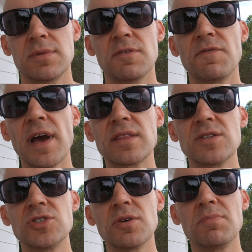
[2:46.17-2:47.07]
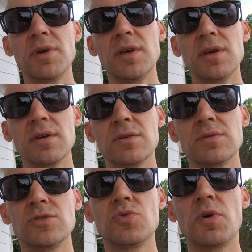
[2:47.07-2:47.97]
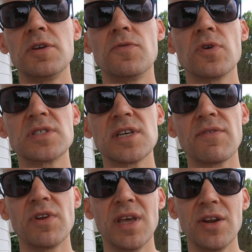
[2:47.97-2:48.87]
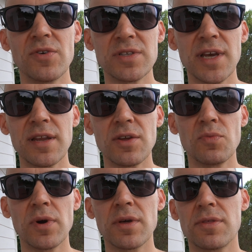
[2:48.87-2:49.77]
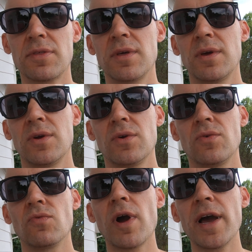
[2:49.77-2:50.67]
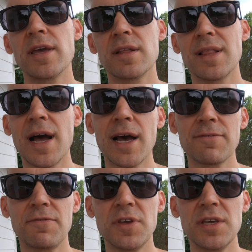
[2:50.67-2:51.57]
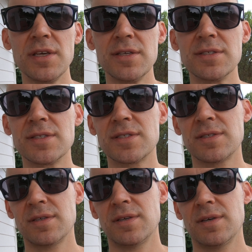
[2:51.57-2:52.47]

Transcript: The fact that you're being 24/7 inundated with riot live feeds,